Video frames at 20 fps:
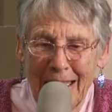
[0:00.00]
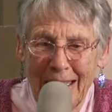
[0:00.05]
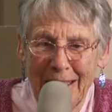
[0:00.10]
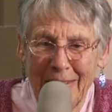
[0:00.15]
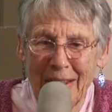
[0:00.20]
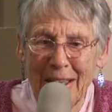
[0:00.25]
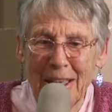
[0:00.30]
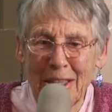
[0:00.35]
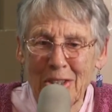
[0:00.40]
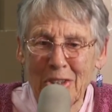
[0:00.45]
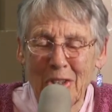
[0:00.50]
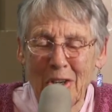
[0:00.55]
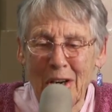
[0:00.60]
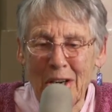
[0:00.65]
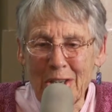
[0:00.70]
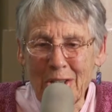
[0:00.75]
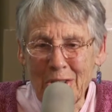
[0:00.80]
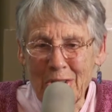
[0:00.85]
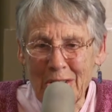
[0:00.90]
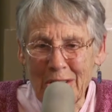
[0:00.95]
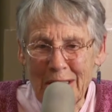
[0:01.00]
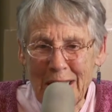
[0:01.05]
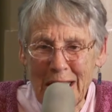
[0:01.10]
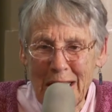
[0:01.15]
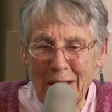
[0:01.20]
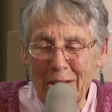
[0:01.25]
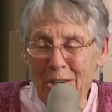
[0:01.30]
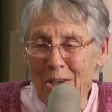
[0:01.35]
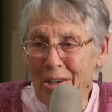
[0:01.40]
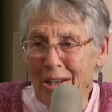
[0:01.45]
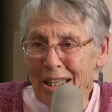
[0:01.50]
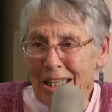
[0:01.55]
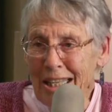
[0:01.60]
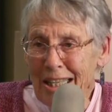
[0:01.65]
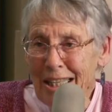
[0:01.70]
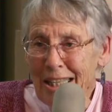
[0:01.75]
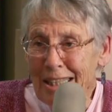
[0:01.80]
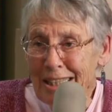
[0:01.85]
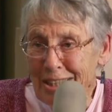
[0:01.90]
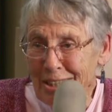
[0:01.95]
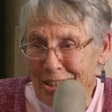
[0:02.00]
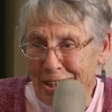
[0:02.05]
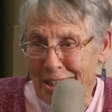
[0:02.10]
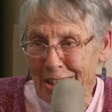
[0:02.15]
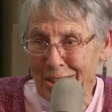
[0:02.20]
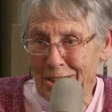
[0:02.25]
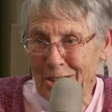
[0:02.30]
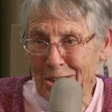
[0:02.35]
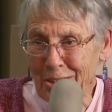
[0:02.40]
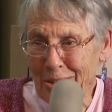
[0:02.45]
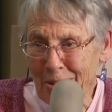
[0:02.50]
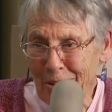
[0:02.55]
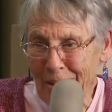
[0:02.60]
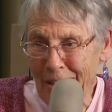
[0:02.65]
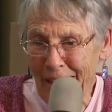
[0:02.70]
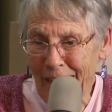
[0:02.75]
and then he started to date our English teacher